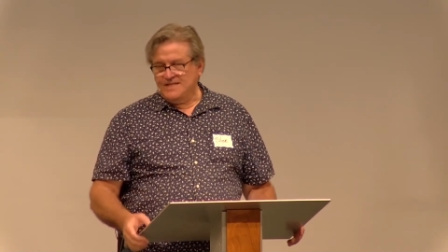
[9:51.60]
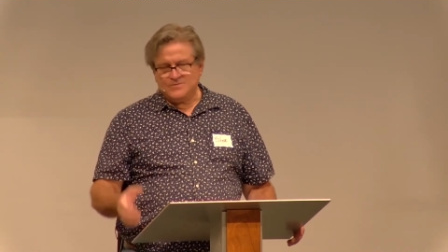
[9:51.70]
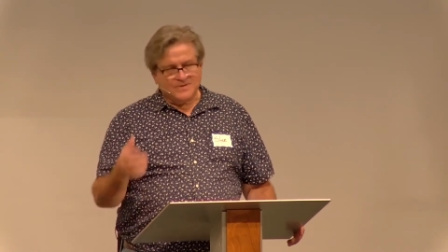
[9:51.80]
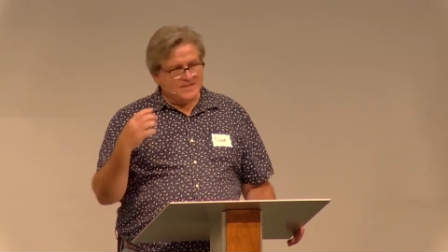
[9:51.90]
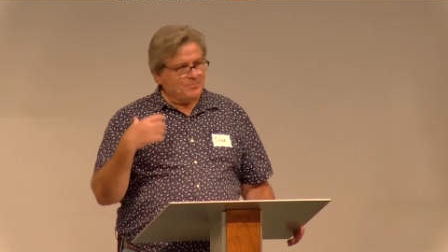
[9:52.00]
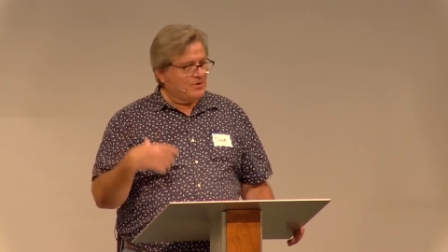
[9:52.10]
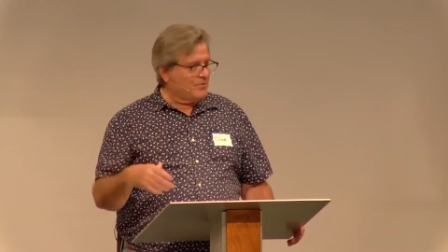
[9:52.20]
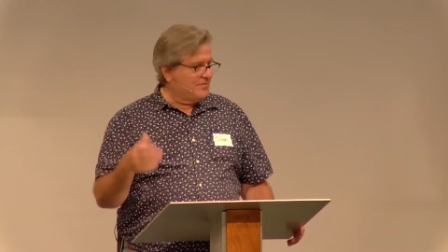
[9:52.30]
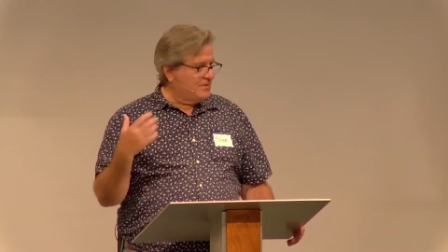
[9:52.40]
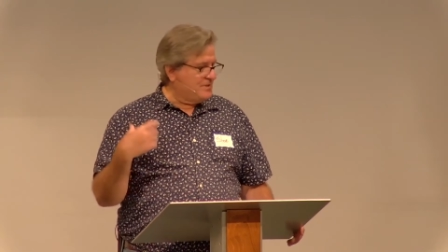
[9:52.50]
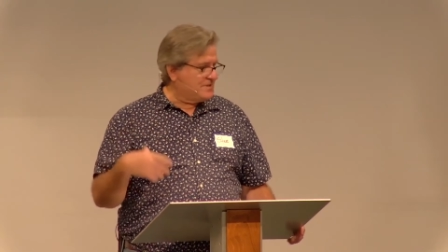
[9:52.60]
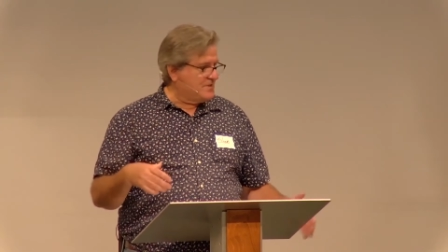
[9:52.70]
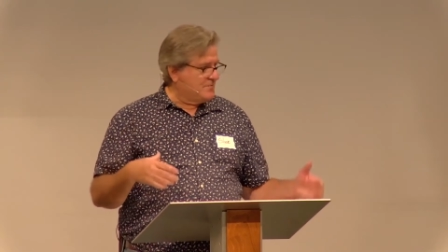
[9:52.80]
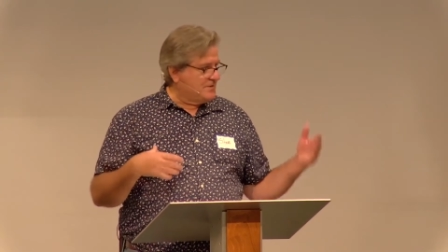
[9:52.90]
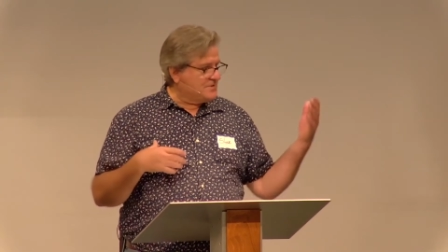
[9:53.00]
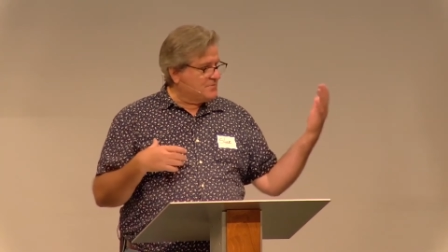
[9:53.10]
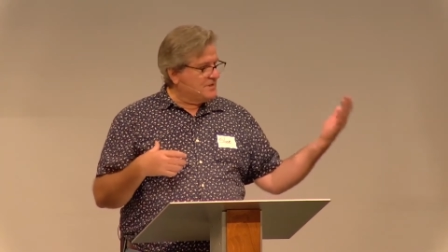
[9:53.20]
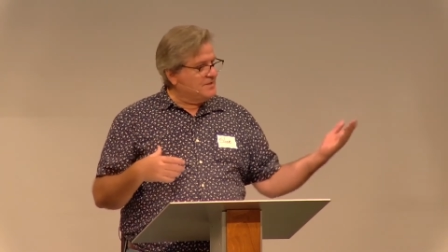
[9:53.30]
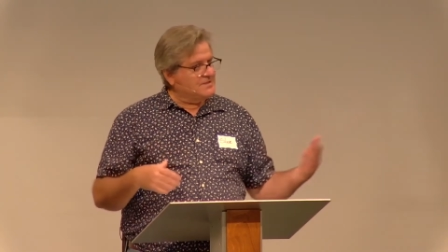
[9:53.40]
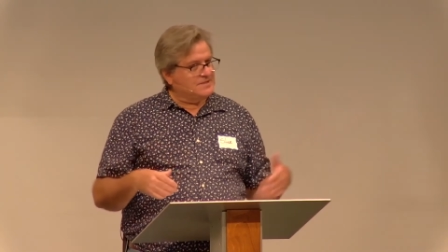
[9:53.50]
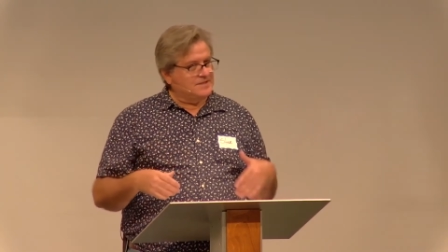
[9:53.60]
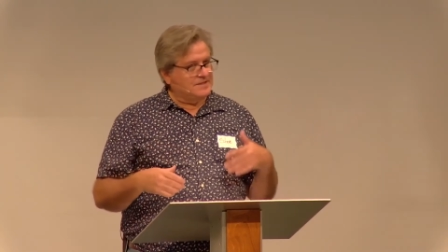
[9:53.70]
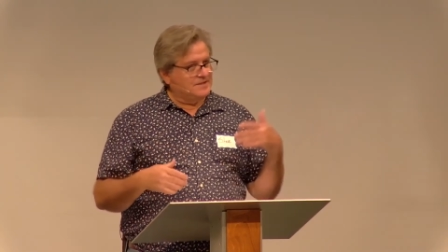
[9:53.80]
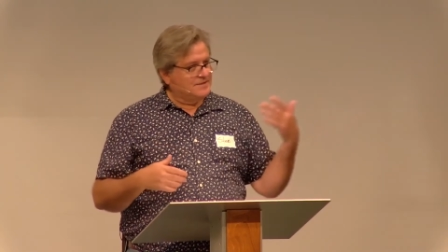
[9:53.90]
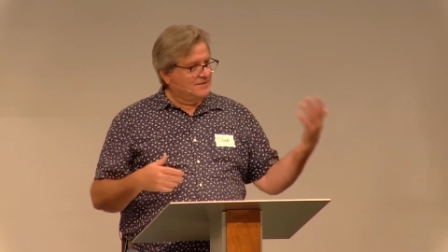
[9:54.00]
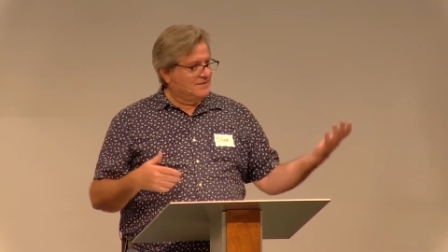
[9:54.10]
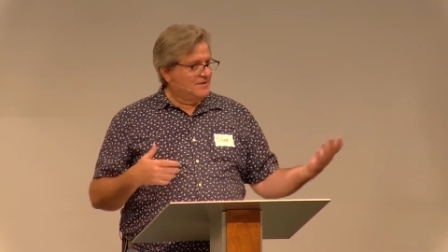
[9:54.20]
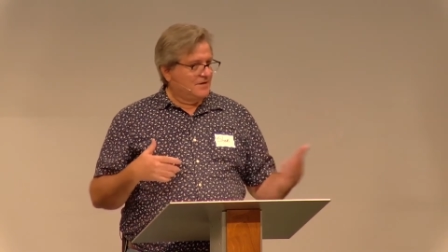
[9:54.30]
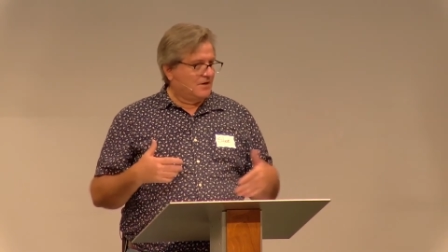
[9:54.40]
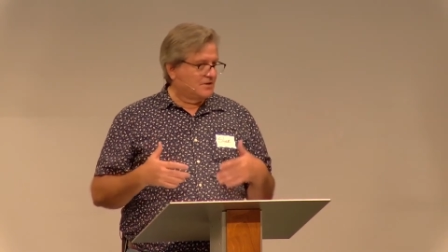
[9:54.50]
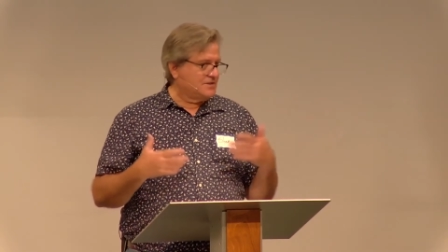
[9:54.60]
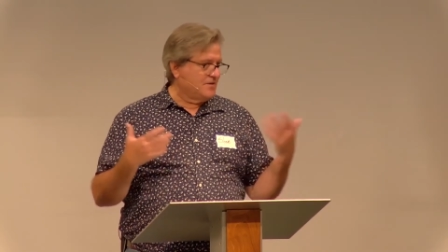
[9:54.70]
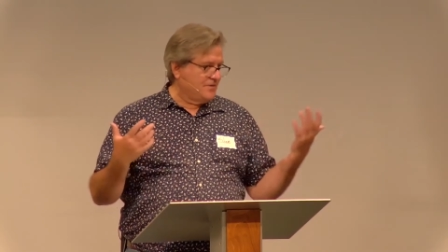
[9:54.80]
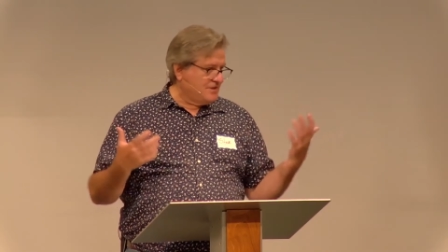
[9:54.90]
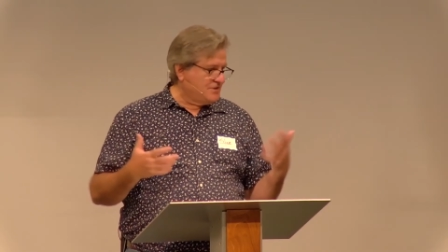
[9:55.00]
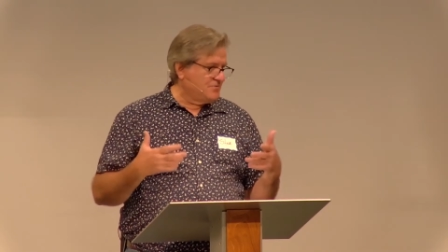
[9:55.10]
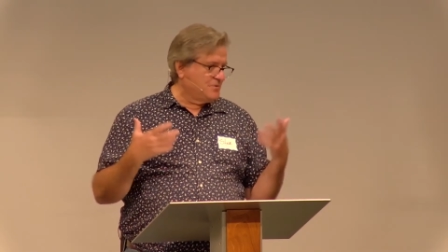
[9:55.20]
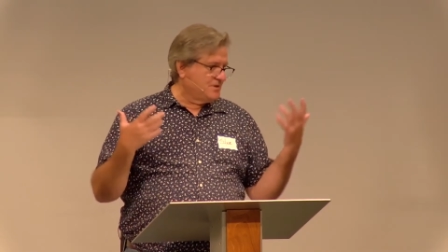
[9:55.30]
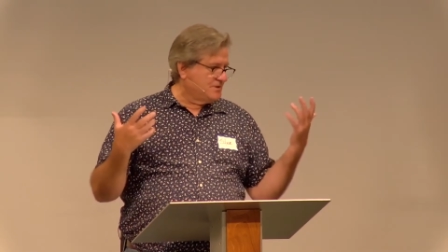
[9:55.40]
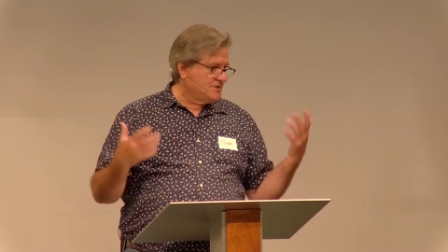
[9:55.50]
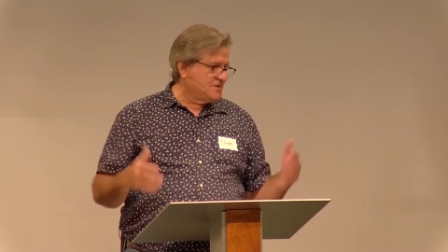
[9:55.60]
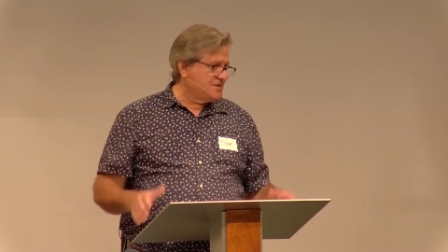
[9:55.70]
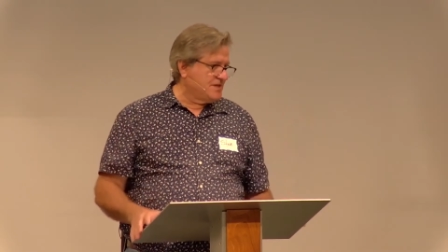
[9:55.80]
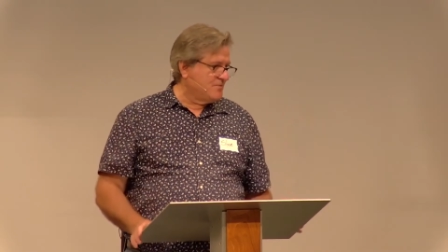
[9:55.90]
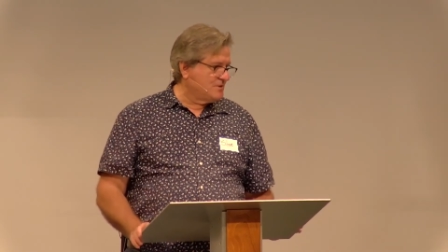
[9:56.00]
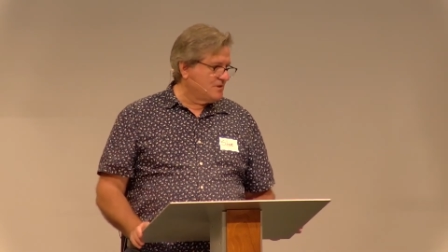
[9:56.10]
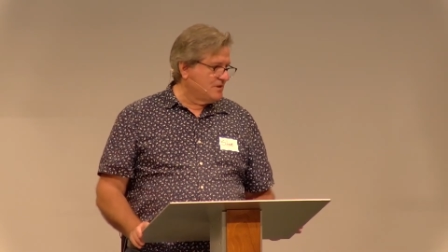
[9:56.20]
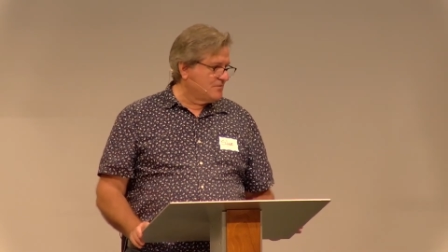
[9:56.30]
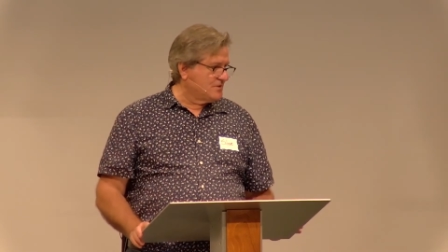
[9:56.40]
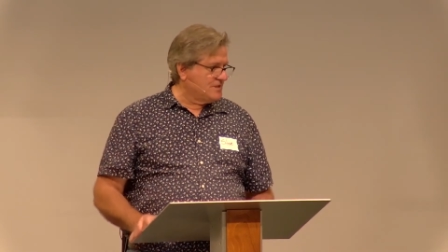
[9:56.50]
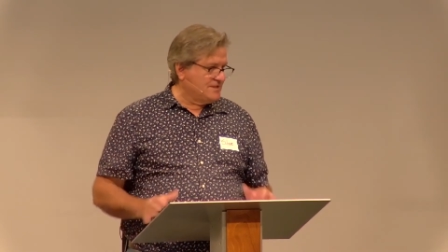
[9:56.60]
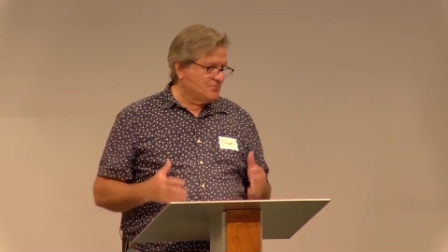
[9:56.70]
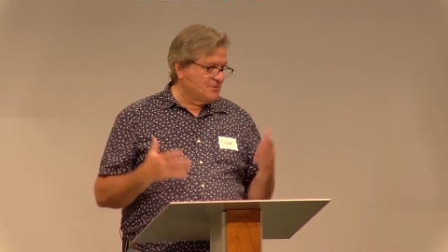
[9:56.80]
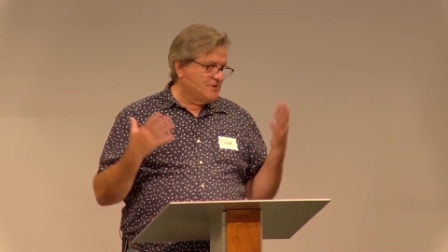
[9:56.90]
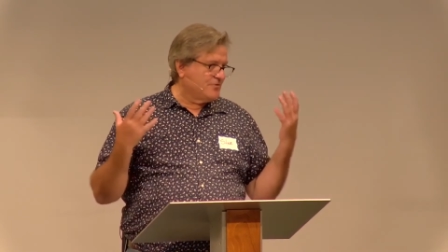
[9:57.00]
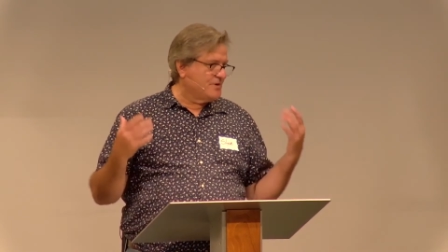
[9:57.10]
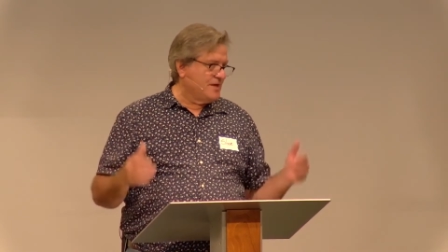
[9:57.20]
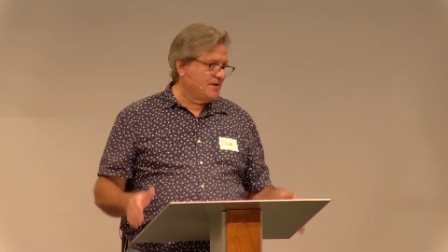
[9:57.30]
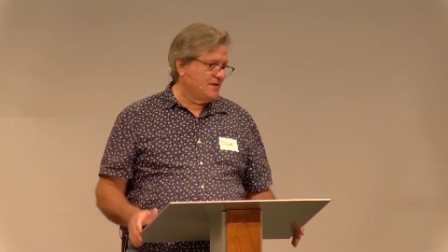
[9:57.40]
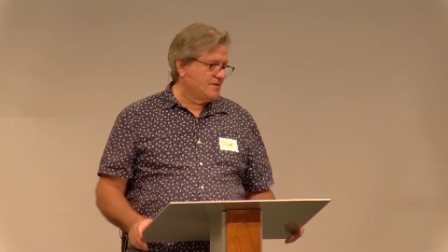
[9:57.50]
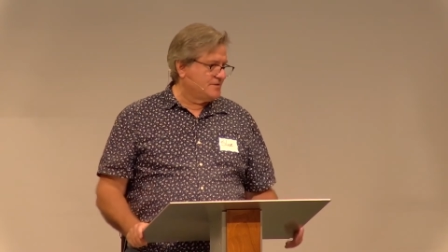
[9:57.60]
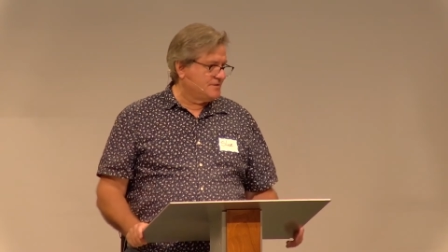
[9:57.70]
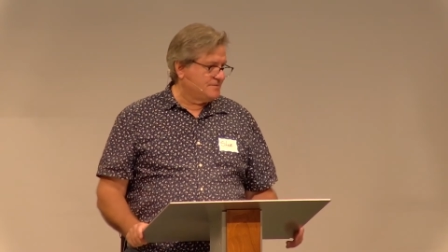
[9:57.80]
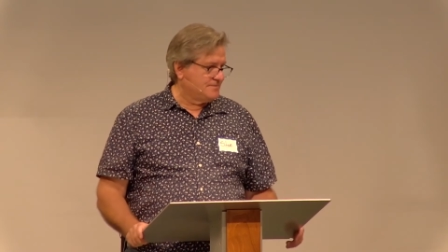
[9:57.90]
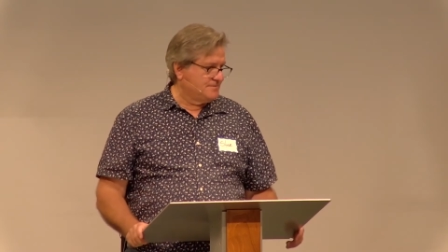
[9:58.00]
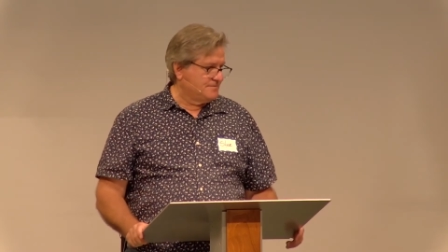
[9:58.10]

And that's, that's part of what VBS taught me this week is that our salvation, when Jesus came to deliver us, he's recreating us.